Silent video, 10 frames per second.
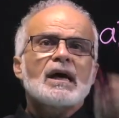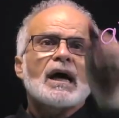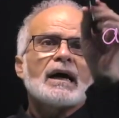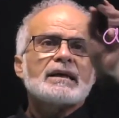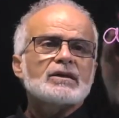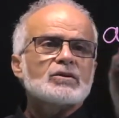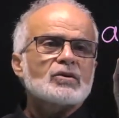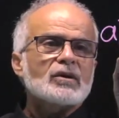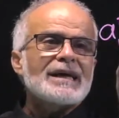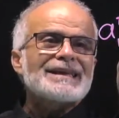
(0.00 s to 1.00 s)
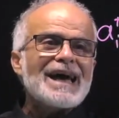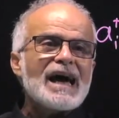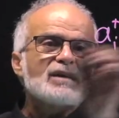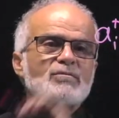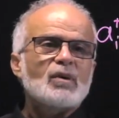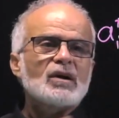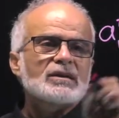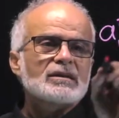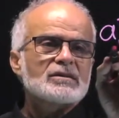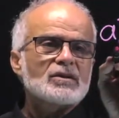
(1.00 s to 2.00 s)
I need to create N
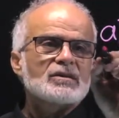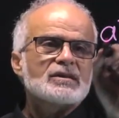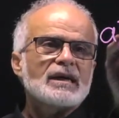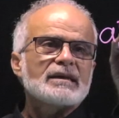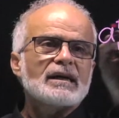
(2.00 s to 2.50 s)
particles on site